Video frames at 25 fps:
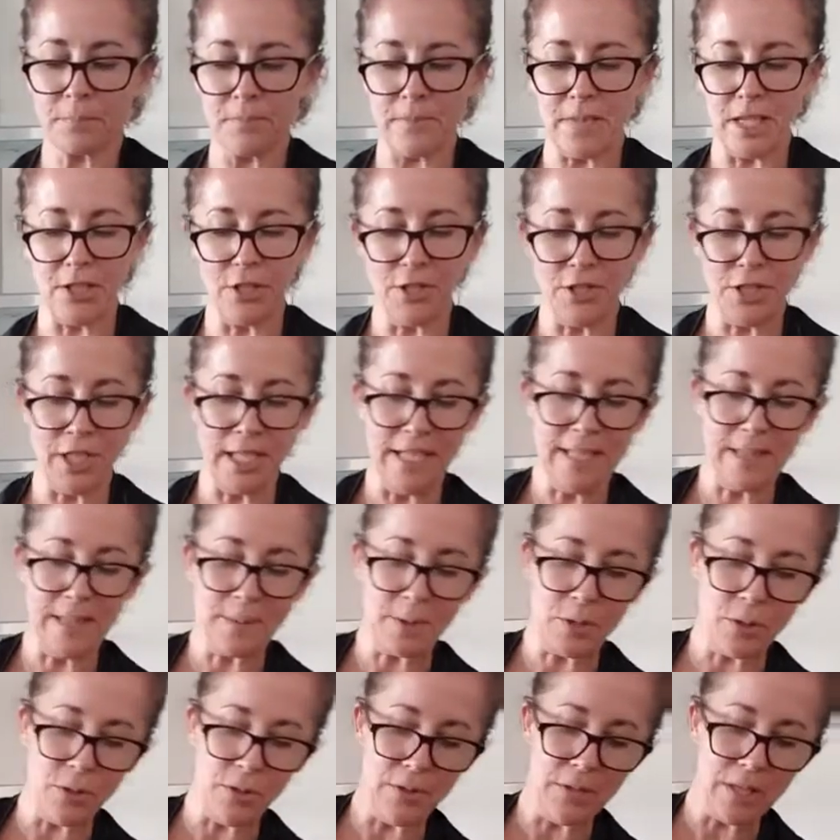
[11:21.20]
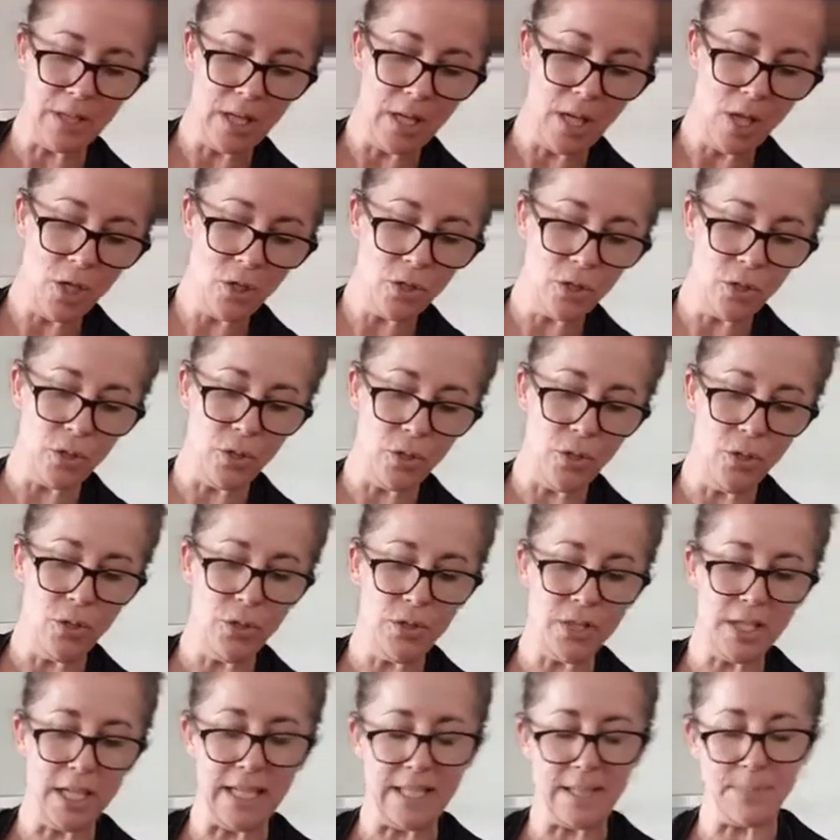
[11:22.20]
So 2
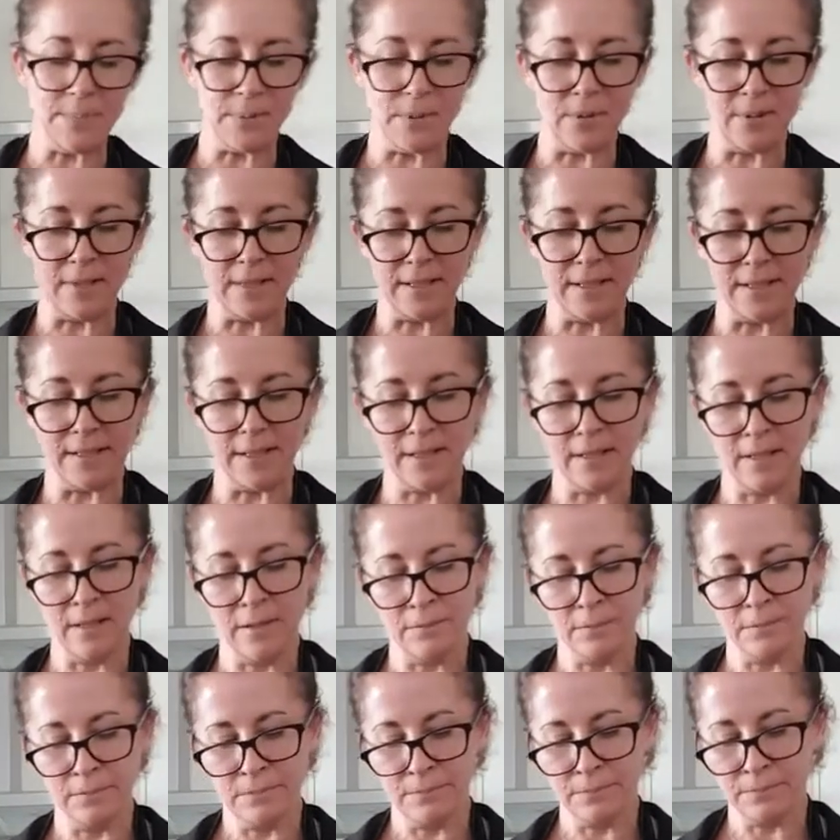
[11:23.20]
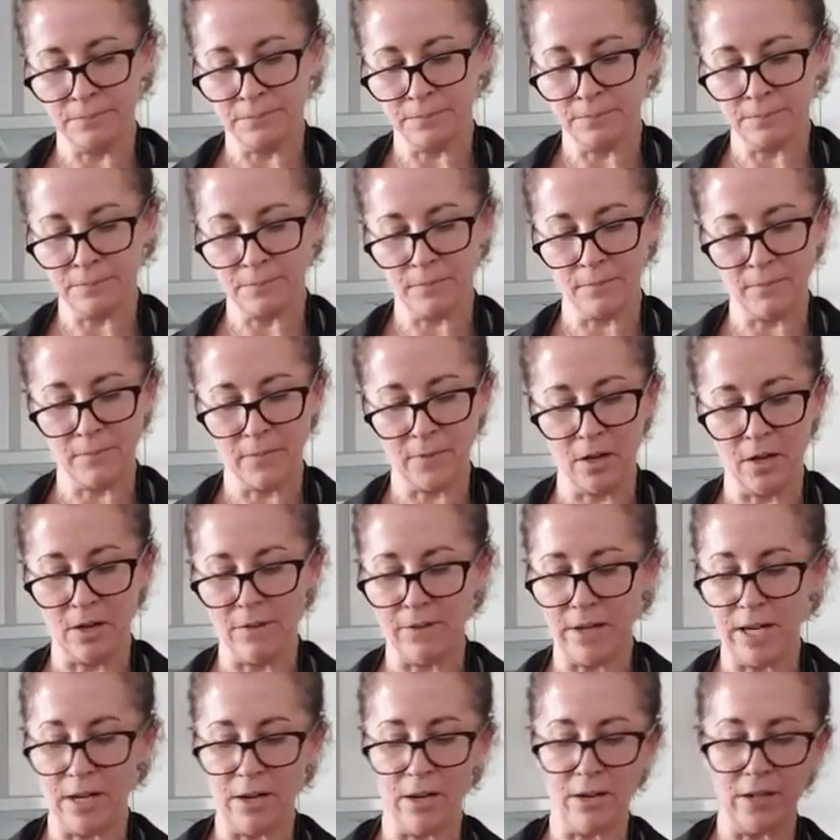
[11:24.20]
teaspoons of
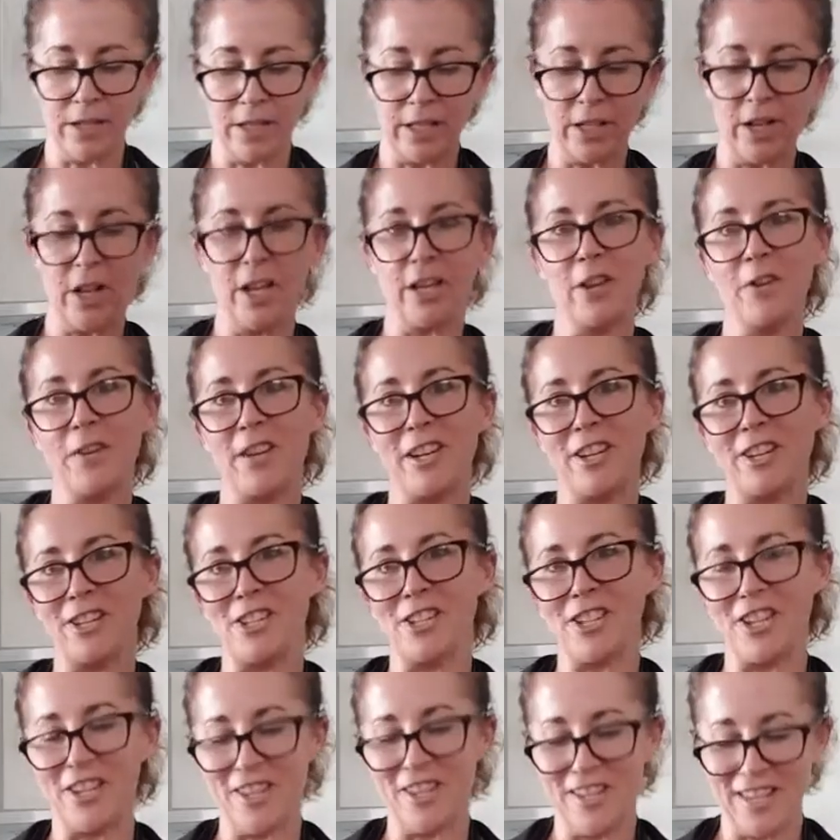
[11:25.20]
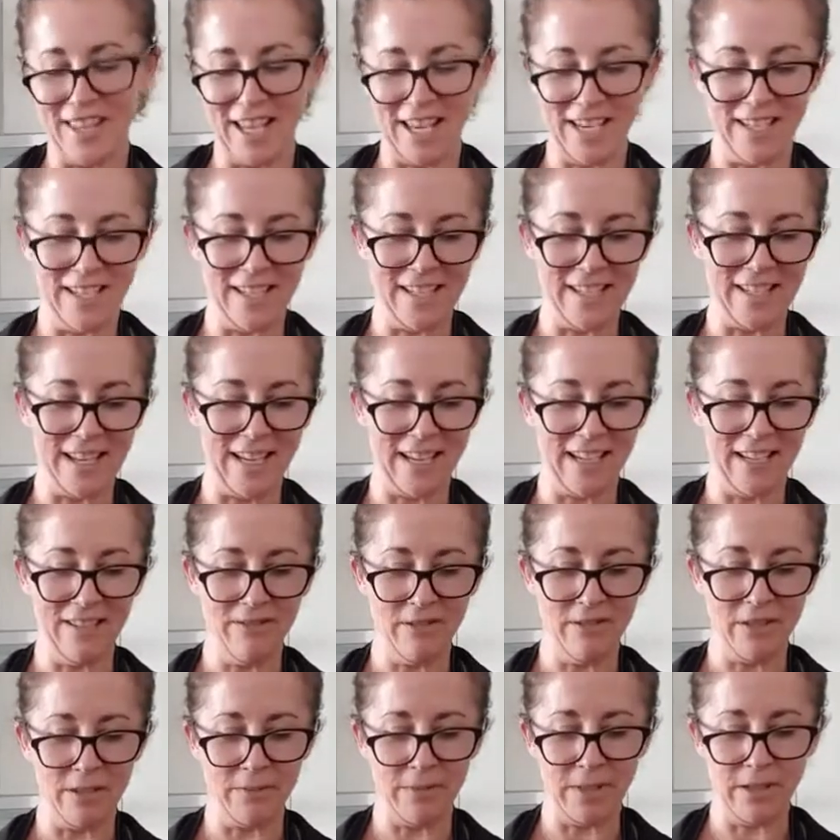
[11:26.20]
our oregano, and I'll show you that in a second,
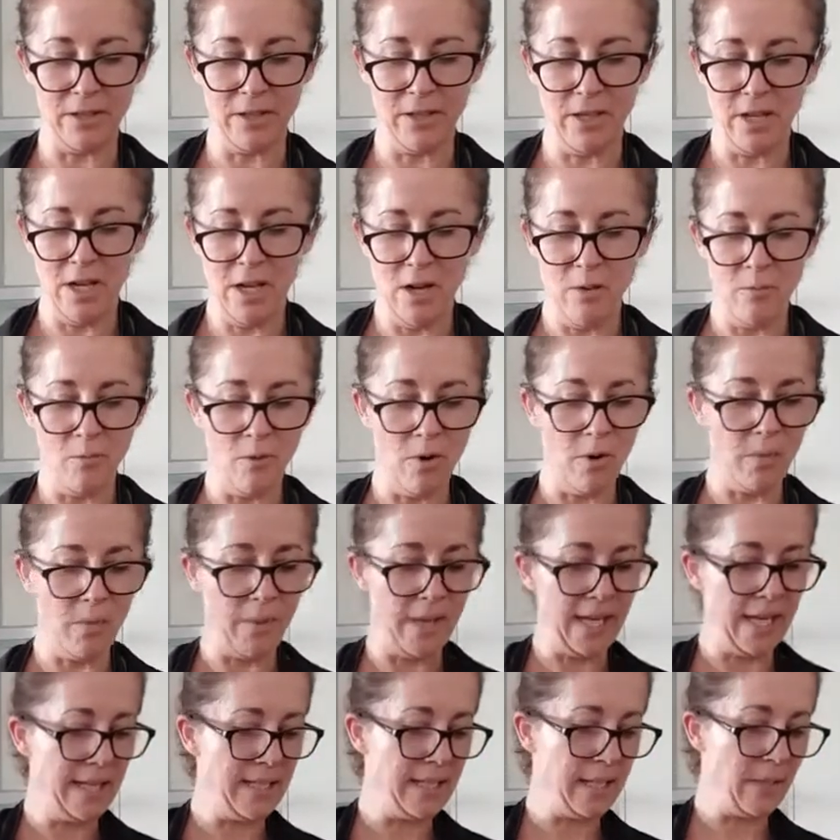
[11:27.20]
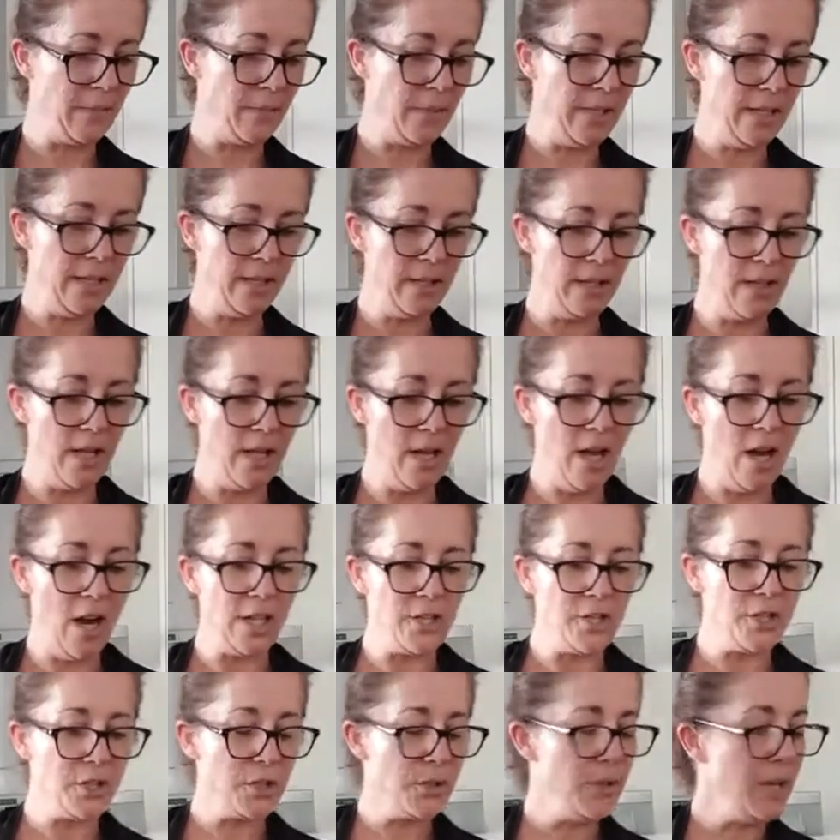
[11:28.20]
what we end up with. I
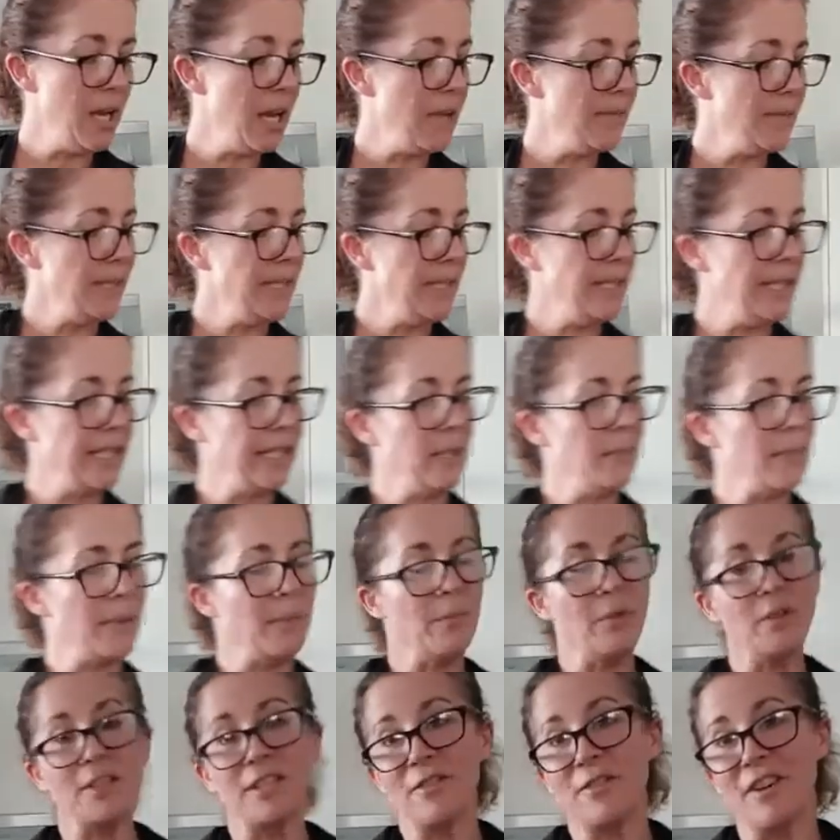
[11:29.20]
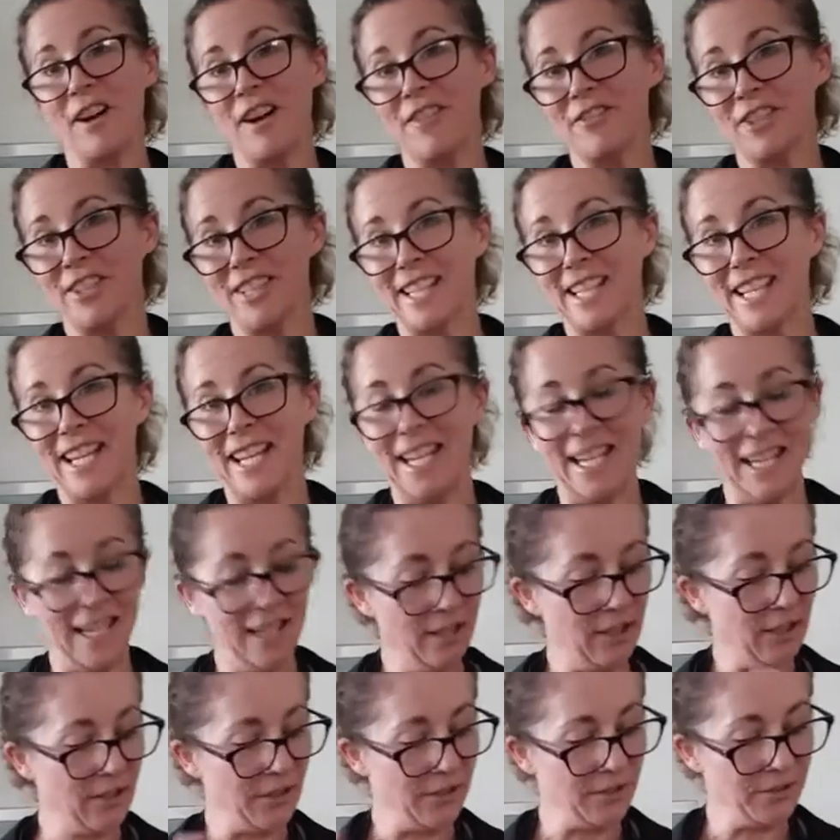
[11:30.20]
do have a little bit more, so I've got a
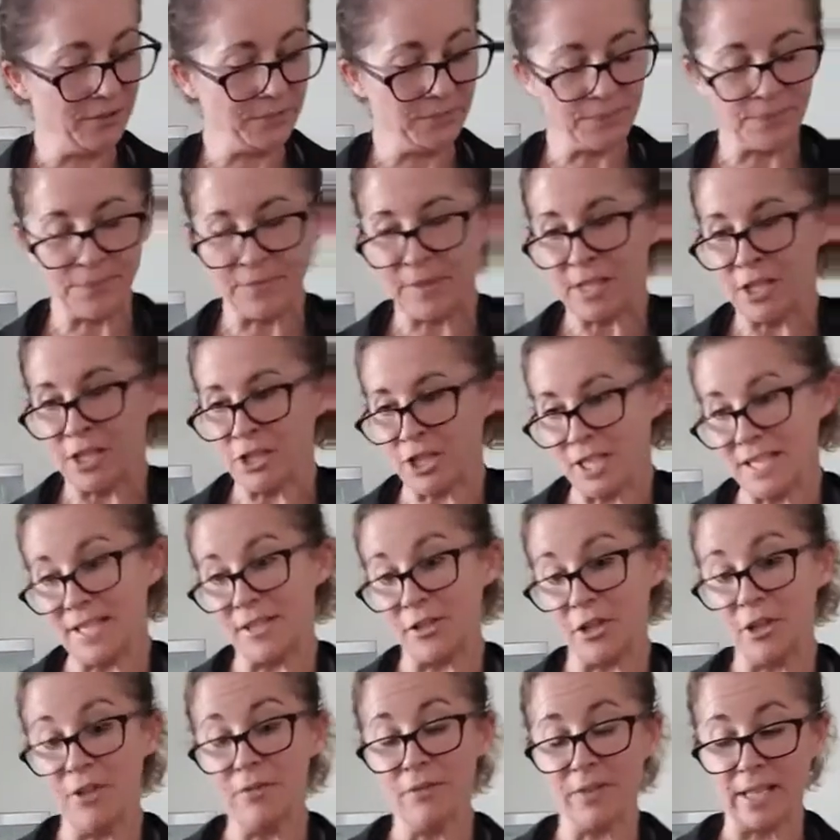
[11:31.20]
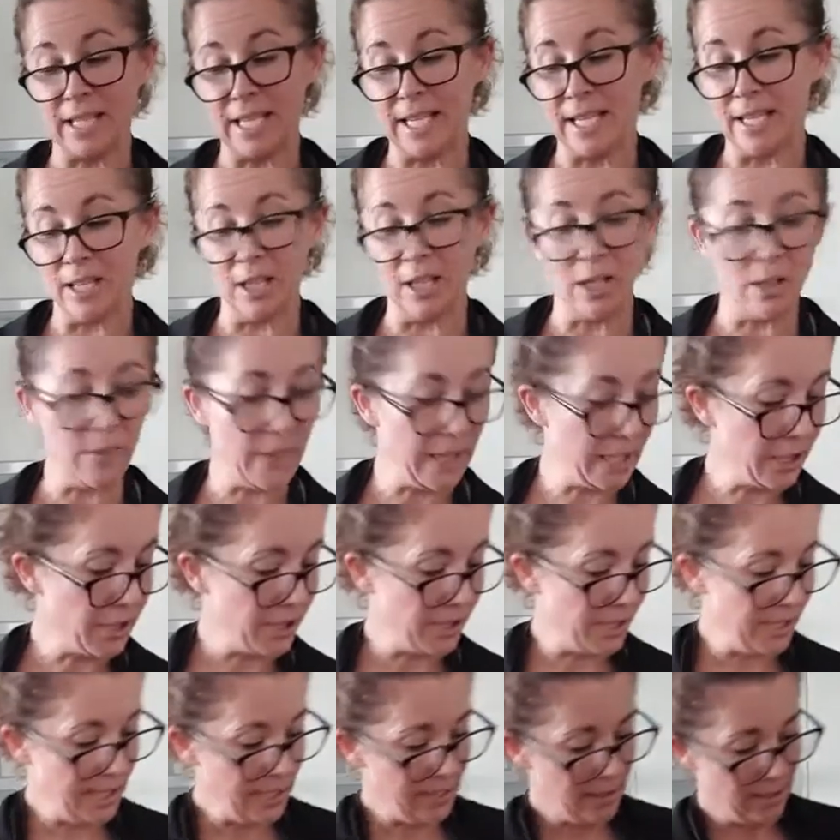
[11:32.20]
kilo, just over a kilo
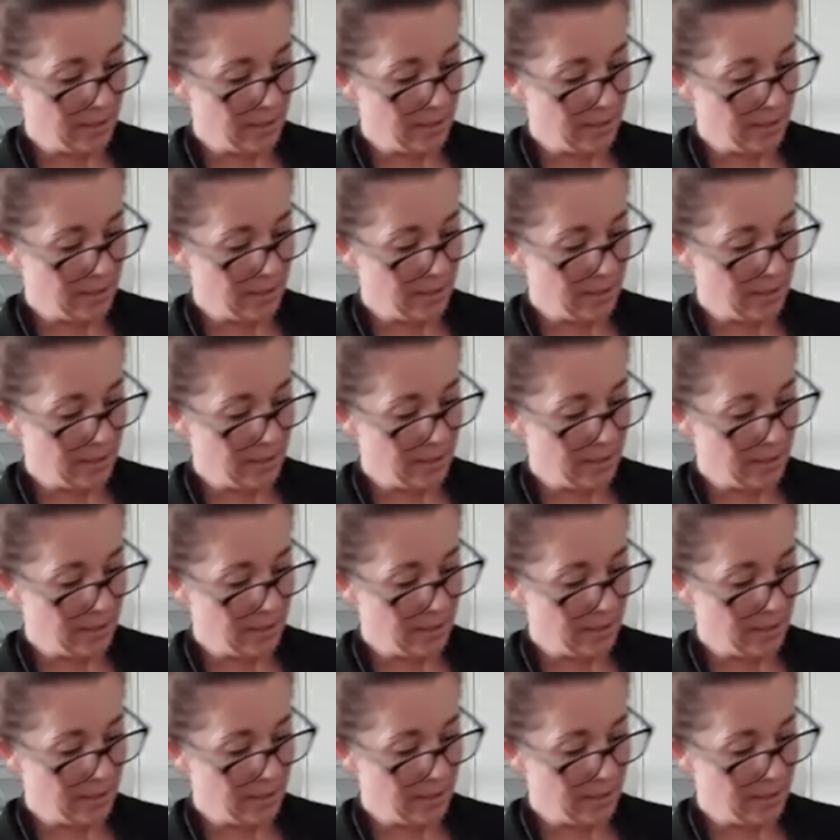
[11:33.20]
actually,